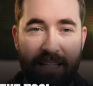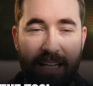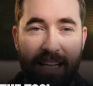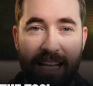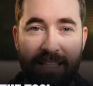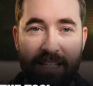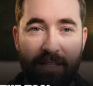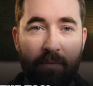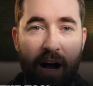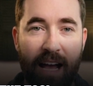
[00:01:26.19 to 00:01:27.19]
and guesses
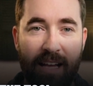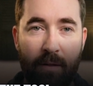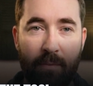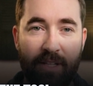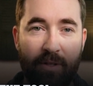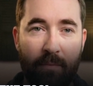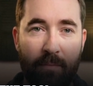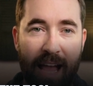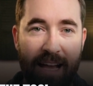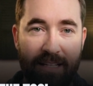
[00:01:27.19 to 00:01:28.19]
pile up into a
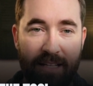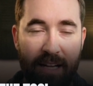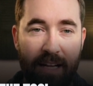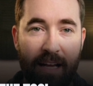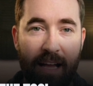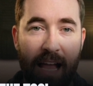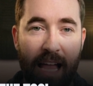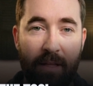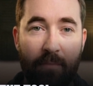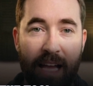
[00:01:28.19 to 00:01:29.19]
mess,
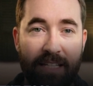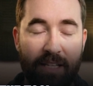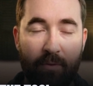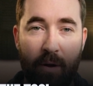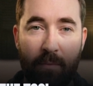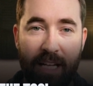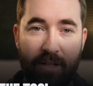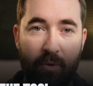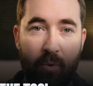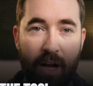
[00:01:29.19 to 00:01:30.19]
and the mess is what made you
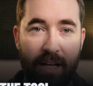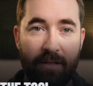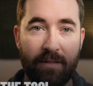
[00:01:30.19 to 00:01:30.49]
quit.